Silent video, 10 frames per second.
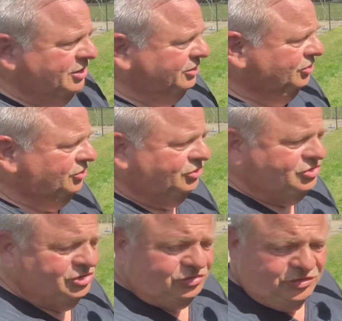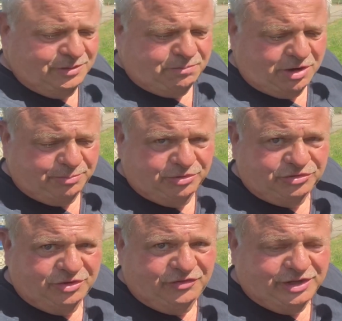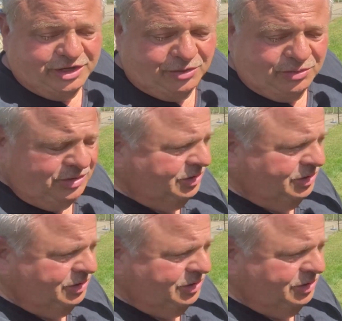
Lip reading: This is just for the purpose of the video.